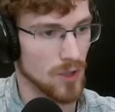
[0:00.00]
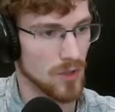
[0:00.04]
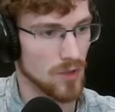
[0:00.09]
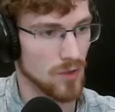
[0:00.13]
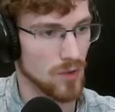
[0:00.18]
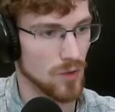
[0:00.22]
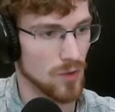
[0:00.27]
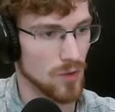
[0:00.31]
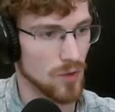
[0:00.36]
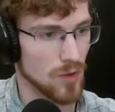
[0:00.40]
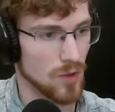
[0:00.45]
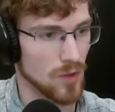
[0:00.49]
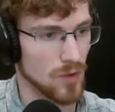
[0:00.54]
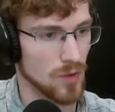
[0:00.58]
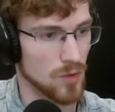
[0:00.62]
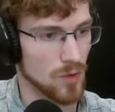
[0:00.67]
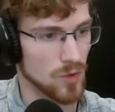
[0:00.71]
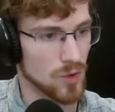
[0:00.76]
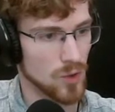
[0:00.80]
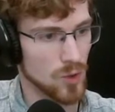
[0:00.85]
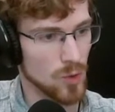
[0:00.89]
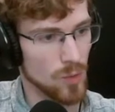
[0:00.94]
to do
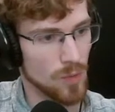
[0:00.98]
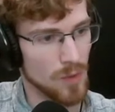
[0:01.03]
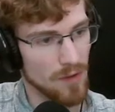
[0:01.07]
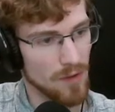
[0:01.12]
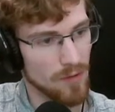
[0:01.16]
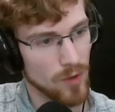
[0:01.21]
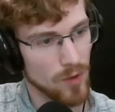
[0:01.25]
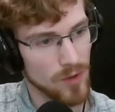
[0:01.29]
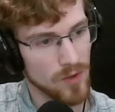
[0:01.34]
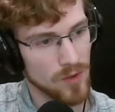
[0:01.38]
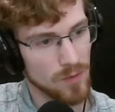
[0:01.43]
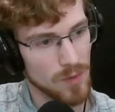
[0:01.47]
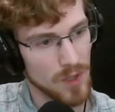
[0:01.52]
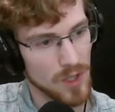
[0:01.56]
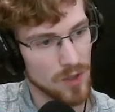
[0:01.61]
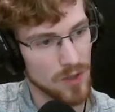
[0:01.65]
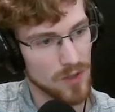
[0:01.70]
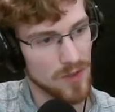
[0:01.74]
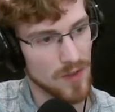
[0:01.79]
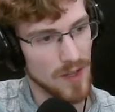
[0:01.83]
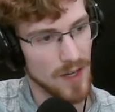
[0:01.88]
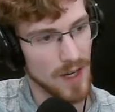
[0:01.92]
2 bevels,
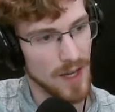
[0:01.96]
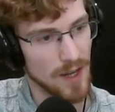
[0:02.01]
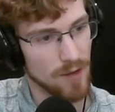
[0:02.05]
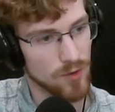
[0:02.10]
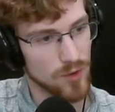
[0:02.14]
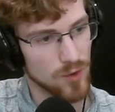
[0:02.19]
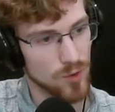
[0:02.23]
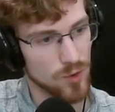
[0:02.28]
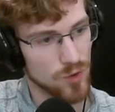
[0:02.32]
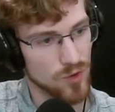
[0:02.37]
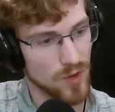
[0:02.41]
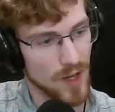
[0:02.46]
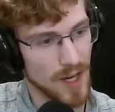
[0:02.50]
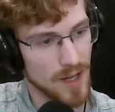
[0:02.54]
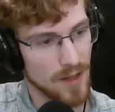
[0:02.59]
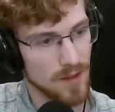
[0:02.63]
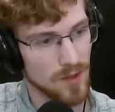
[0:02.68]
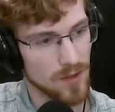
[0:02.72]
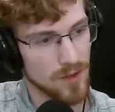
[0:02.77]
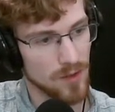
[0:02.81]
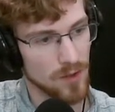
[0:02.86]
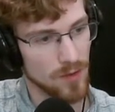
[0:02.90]
because then I have 2
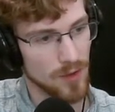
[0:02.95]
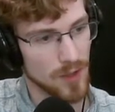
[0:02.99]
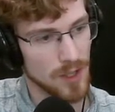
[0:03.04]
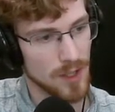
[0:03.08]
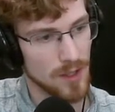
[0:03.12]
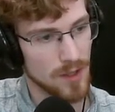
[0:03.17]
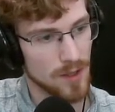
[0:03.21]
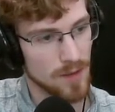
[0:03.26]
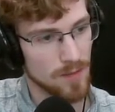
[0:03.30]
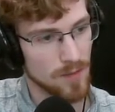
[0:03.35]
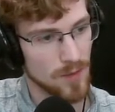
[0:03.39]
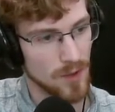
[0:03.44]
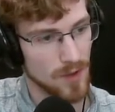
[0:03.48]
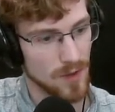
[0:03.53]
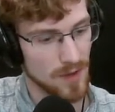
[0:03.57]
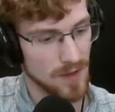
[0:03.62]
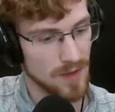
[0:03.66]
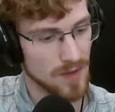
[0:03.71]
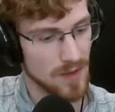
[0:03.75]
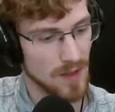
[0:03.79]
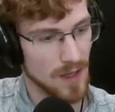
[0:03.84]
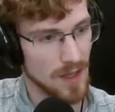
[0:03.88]
triangles over here on
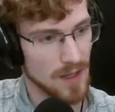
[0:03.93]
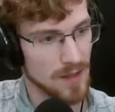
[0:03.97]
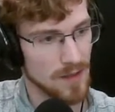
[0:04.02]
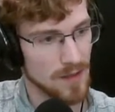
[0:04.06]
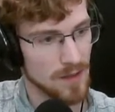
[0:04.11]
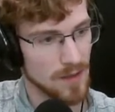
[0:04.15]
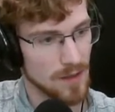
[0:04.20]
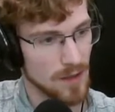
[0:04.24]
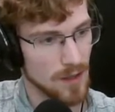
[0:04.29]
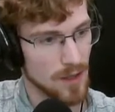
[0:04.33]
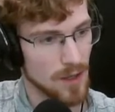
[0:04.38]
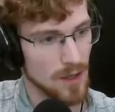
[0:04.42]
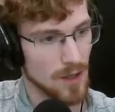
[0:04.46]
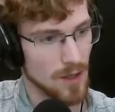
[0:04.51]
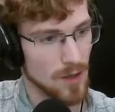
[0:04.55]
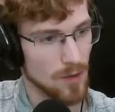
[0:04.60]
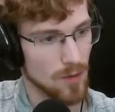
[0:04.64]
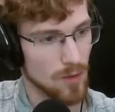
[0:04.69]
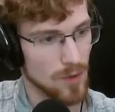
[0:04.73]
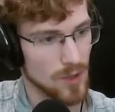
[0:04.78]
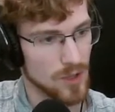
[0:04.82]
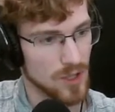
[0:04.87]
this side,
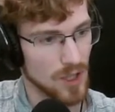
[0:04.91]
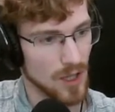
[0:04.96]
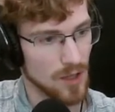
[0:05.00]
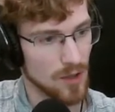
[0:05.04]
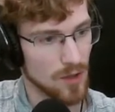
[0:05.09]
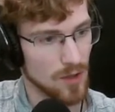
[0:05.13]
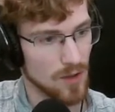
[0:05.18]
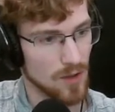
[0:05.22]
which I could